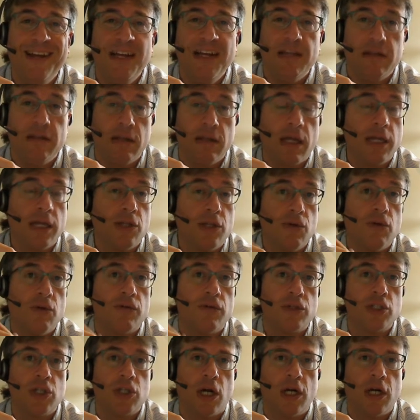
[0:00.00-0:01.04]
they like to
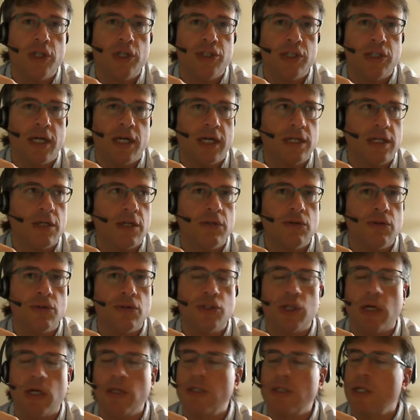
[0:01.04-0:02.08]
overcharge, not
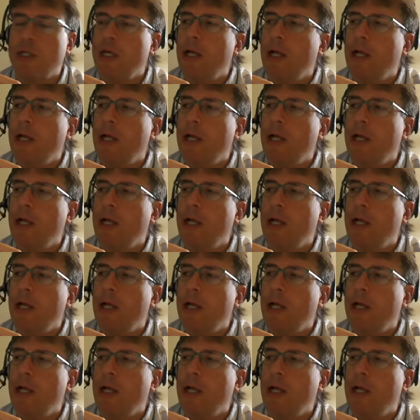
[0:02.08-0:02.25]
undercharge.